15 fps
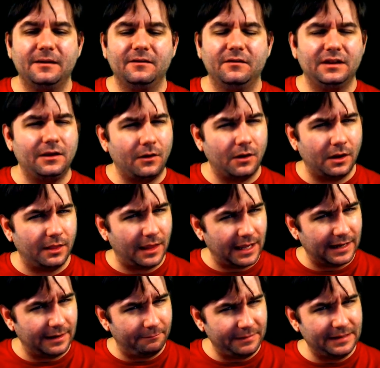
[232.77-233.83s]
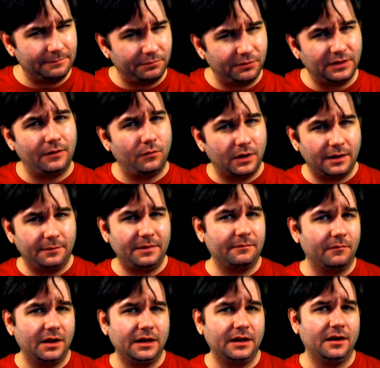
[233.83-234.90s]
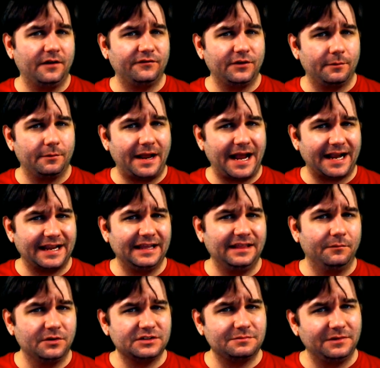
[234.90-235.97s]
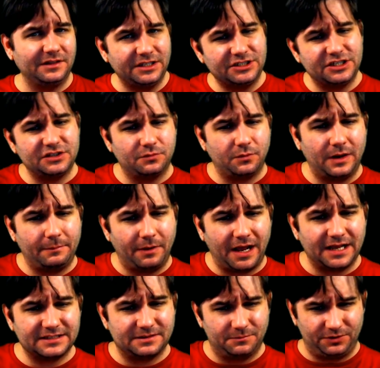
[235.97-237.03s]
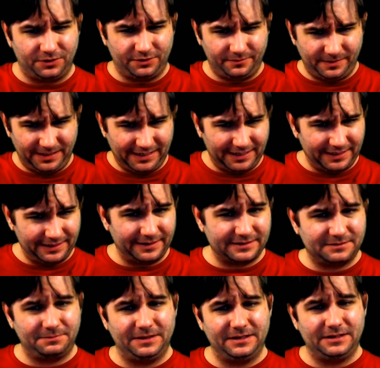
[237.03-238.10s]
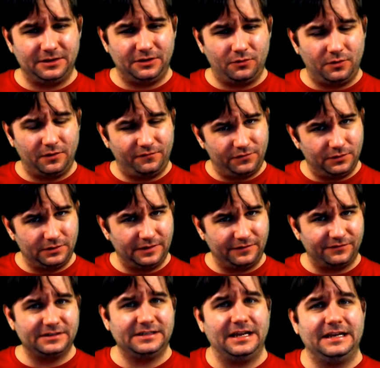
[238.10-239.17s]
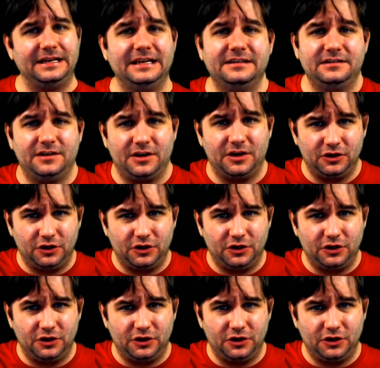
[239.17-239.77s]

There are a lot of people that want to make money off your back in the most malicious way possible, and I'm going to explain to you a few different techniques you can